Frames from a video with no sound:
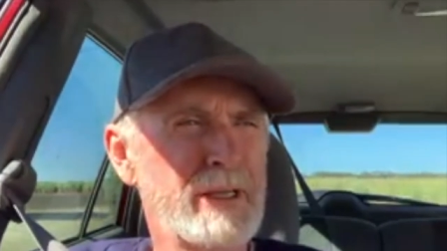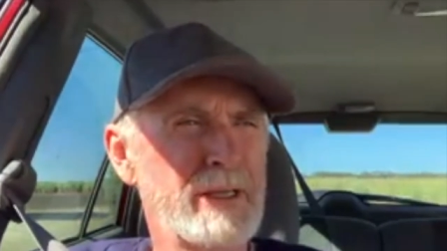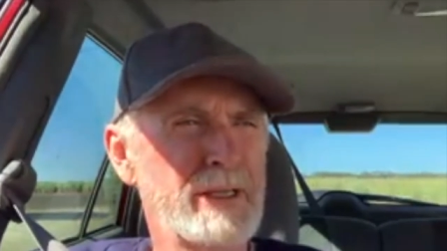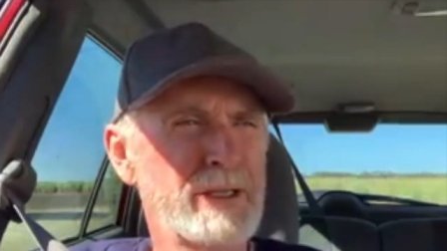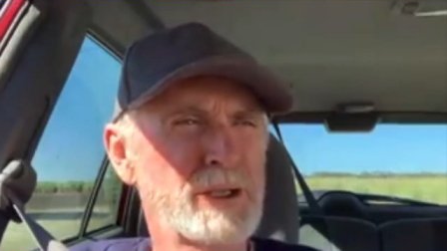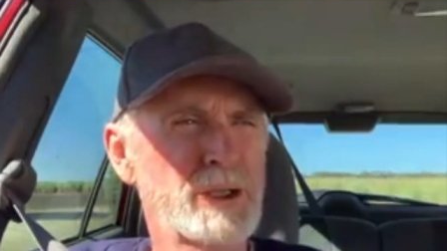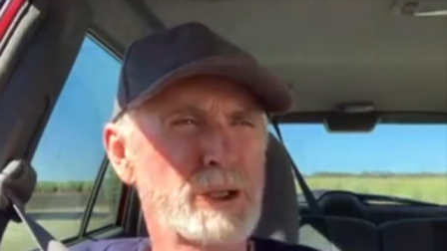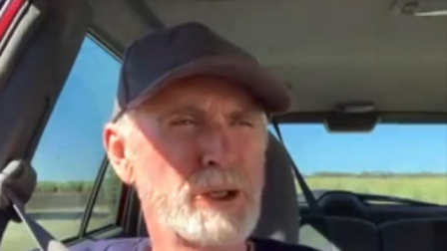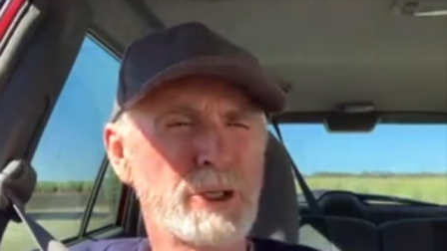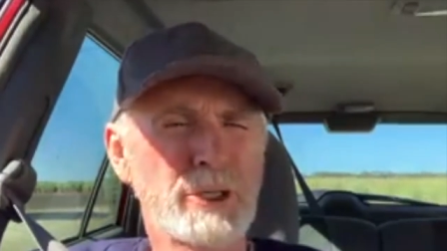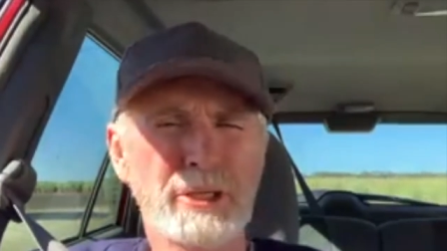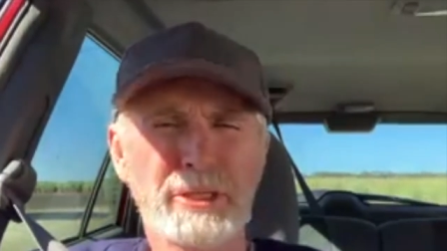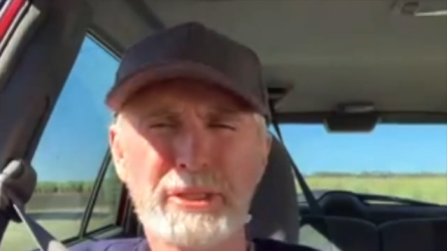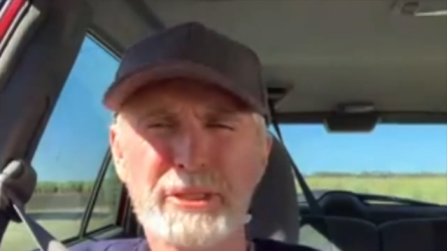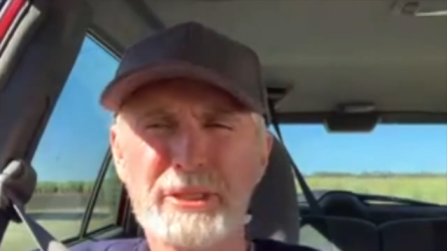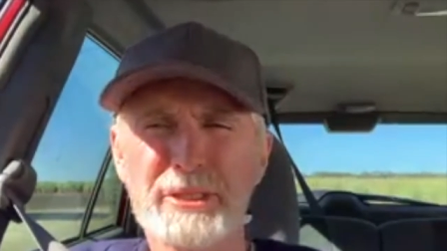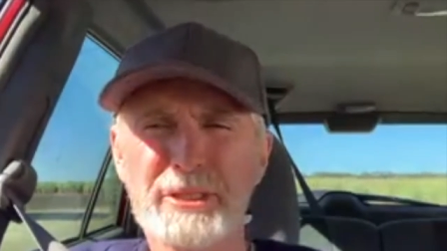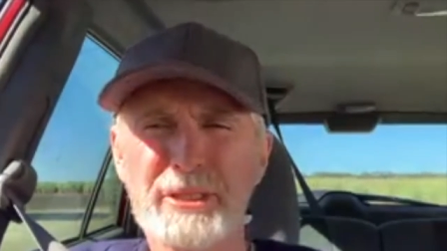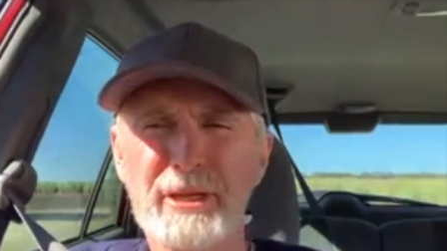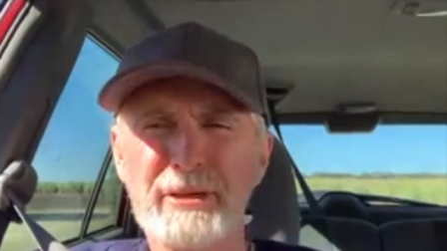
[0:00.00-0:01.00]

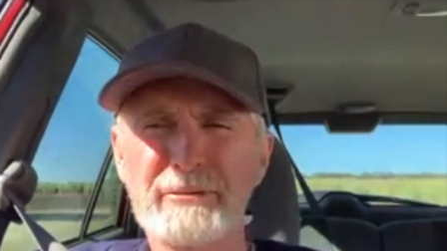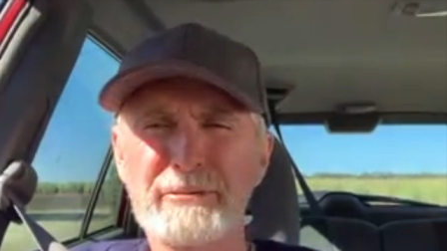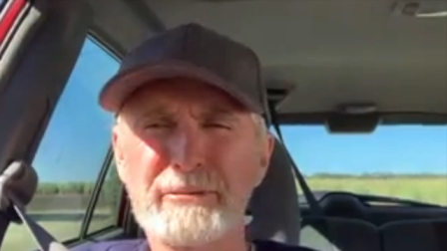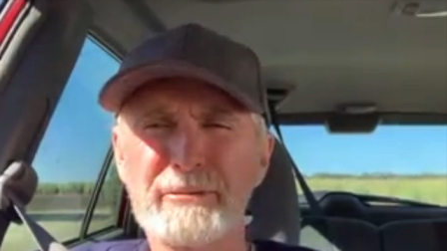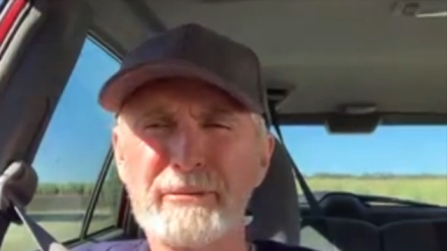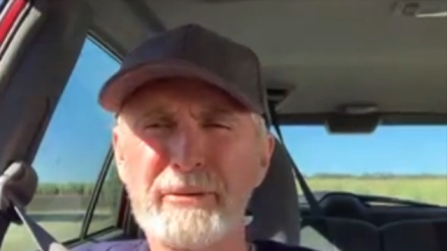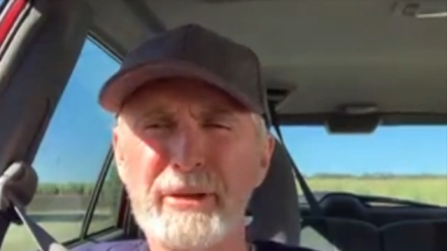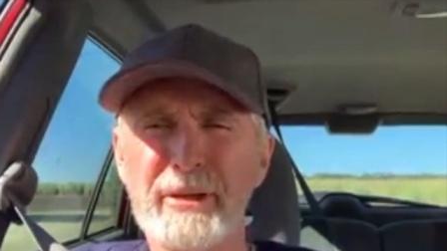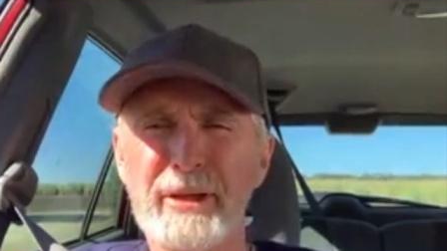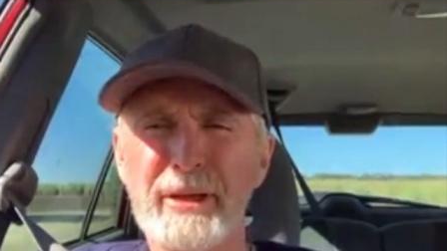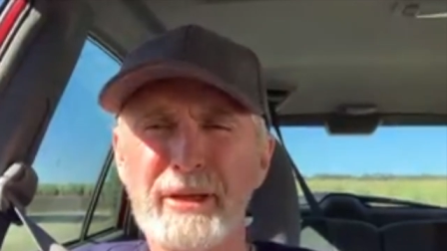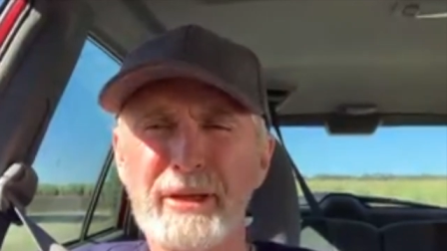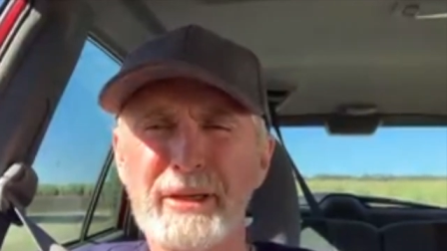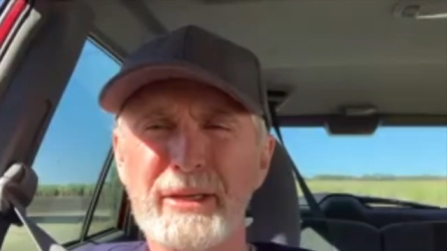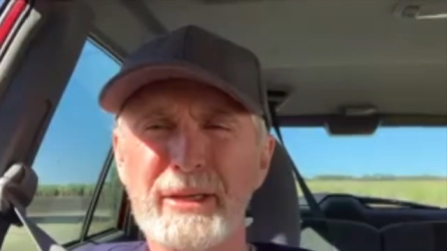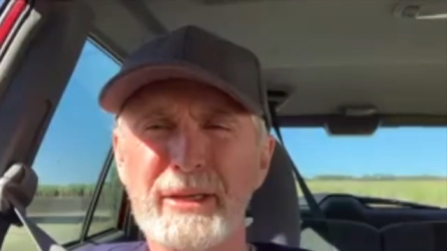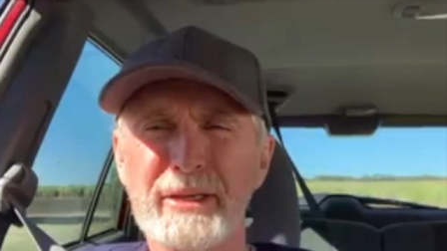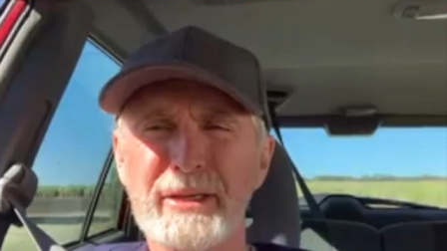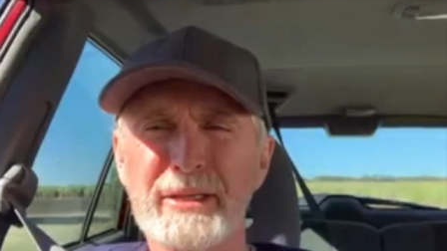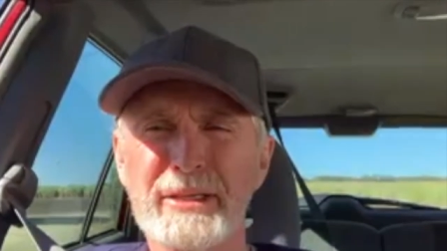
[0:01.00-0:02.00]
circuits and stuff,
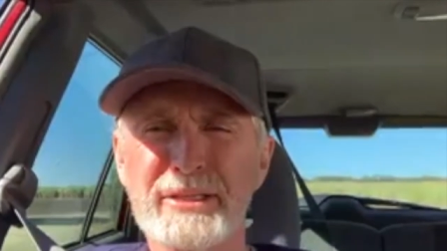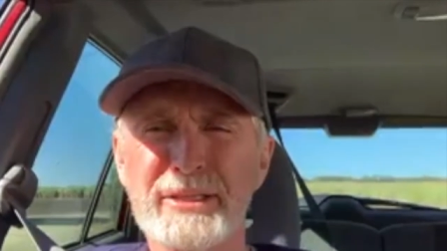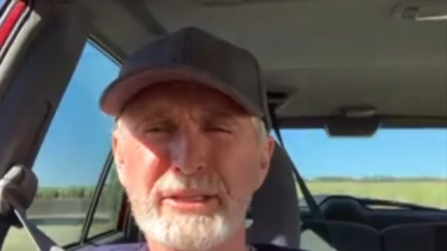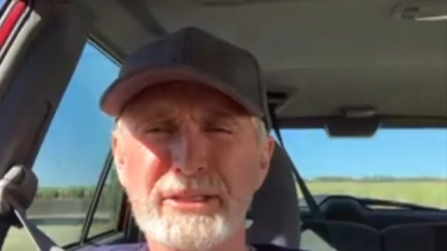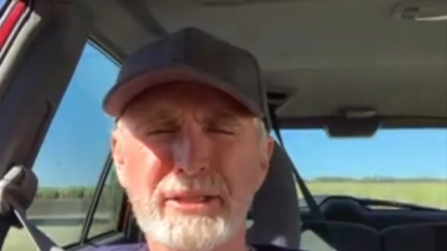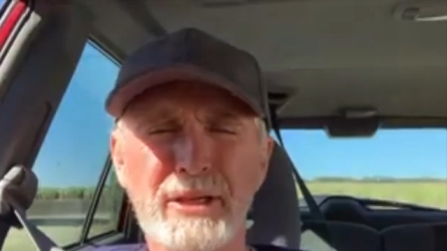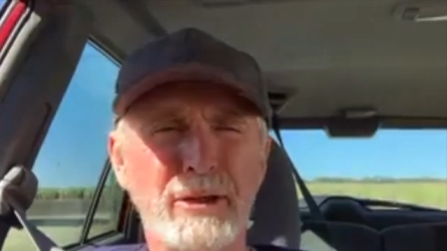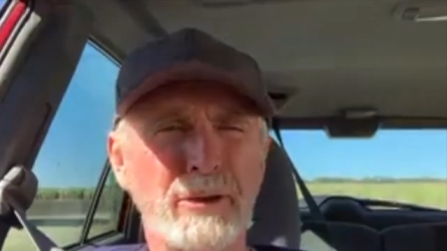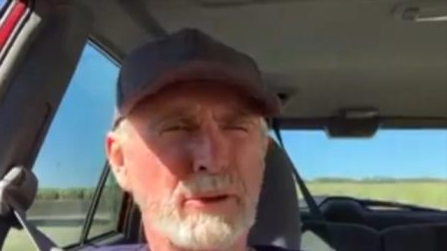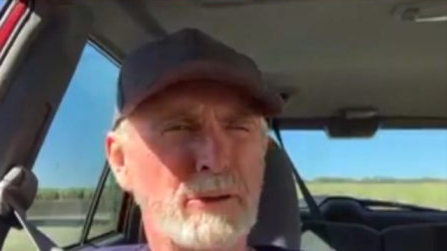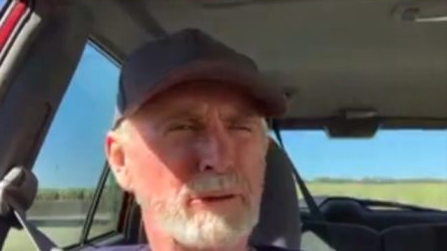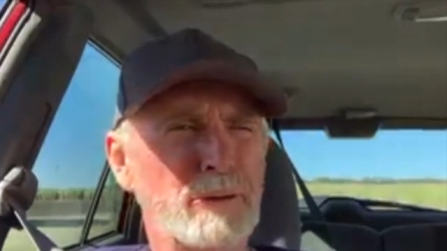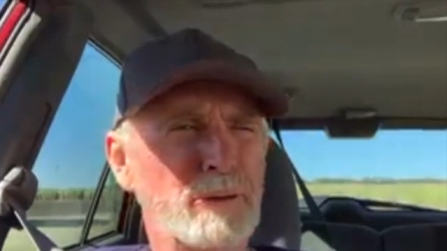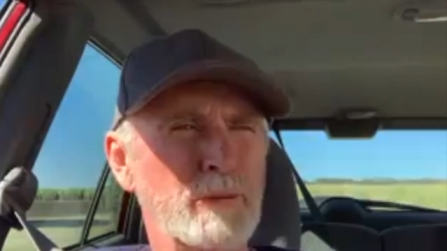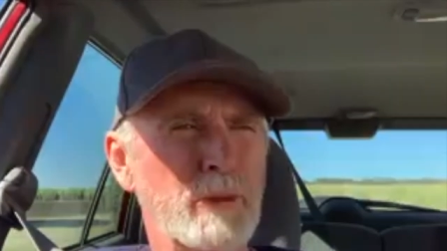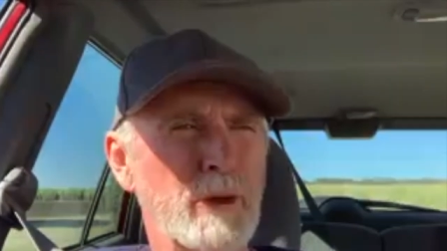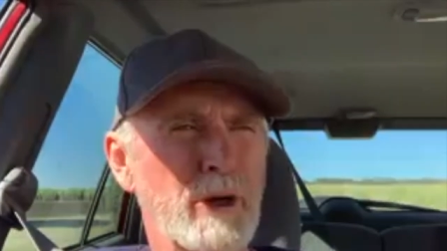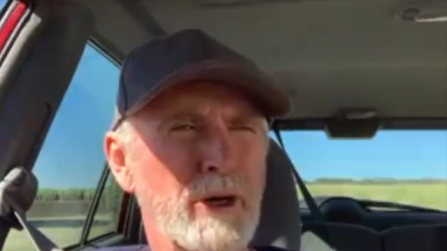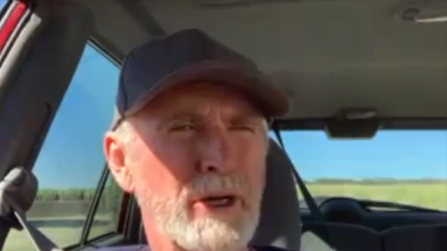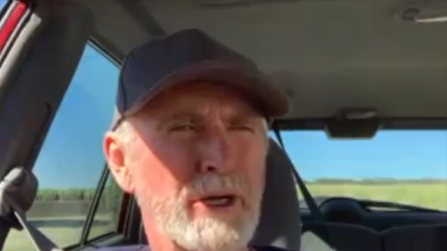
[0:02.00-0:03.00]
because there's a
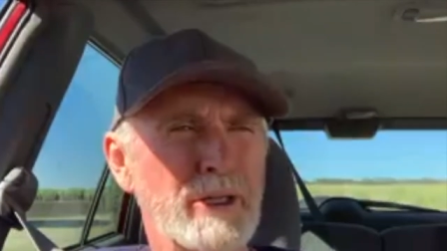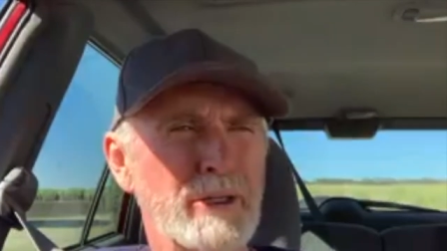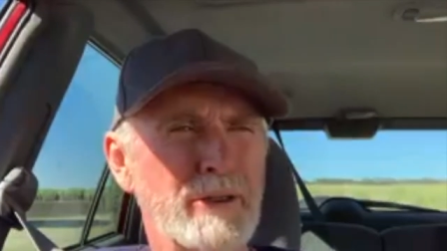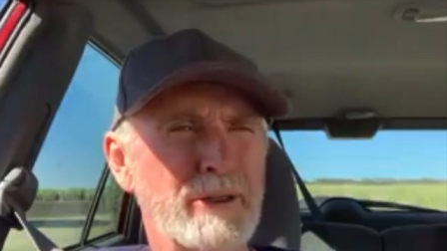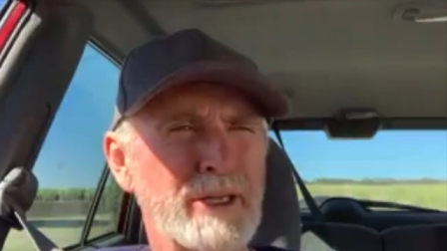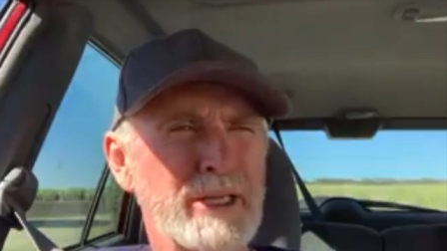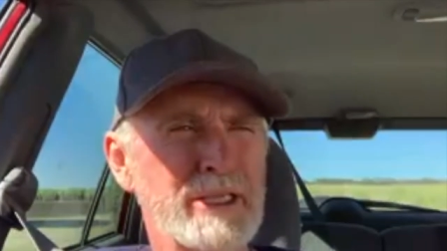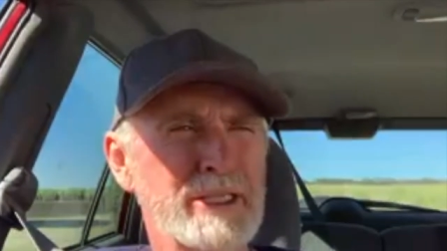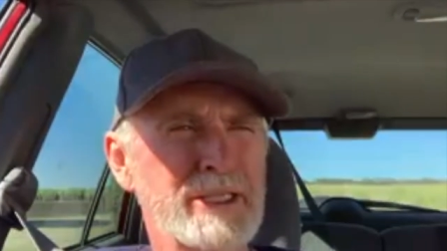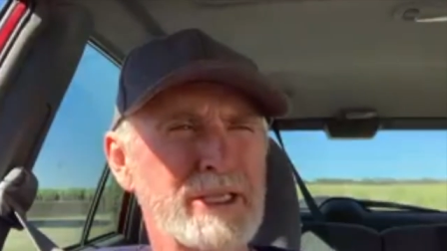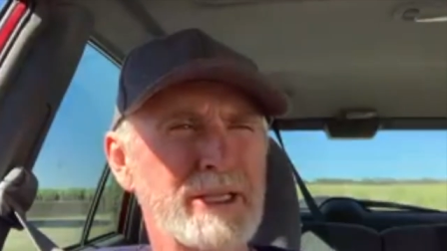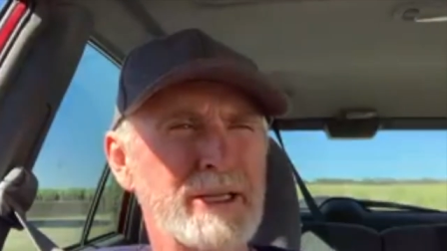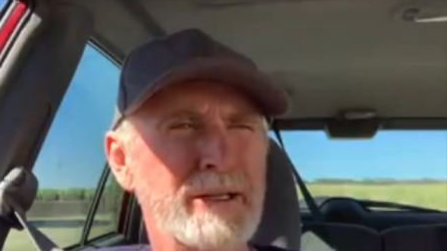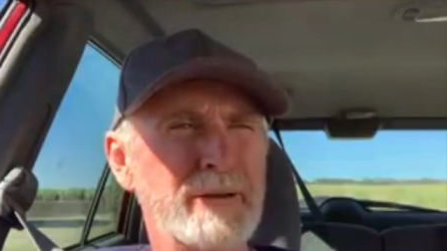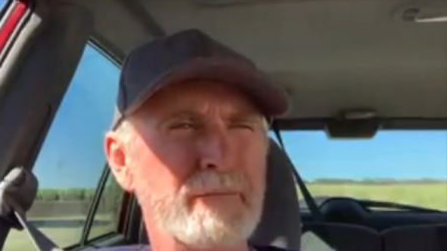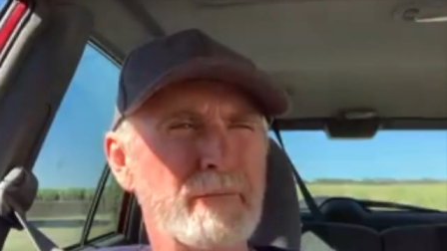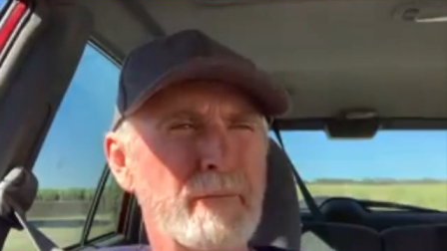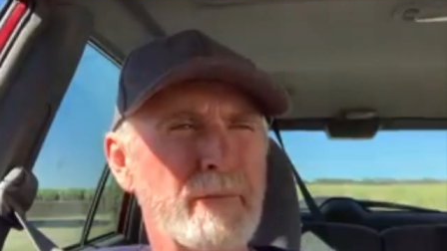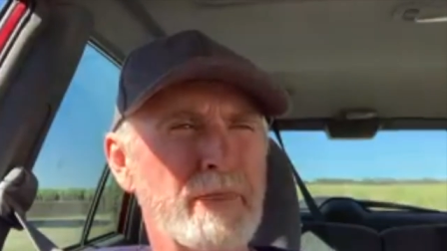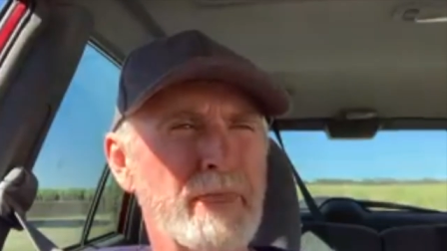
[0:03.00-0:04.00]
whole pile of things in
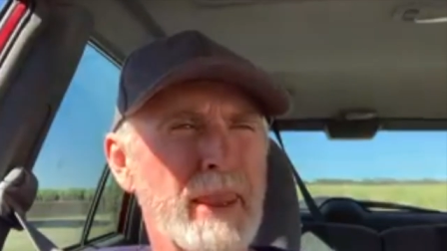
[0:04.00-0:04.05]
it.